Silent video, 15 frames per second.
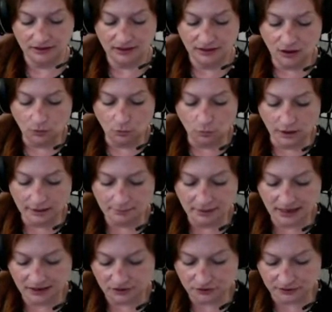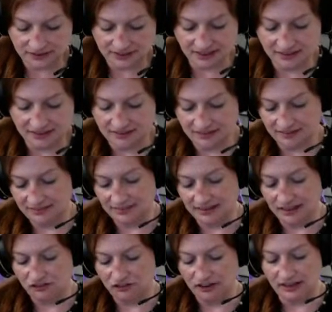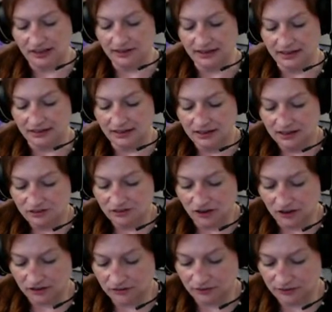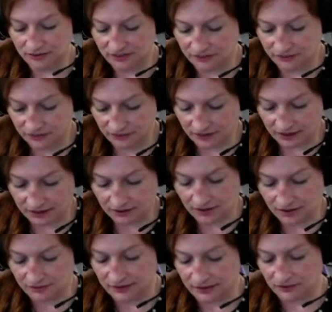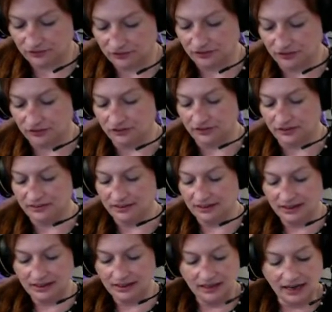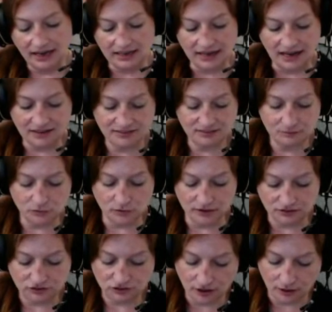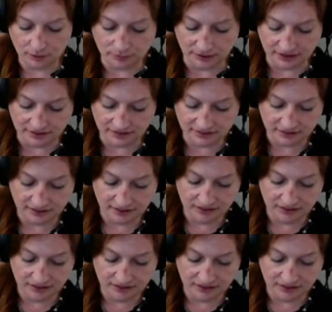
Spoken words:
One man who attended the staging area talked to a civil affairs sergeant and asked him what his job was.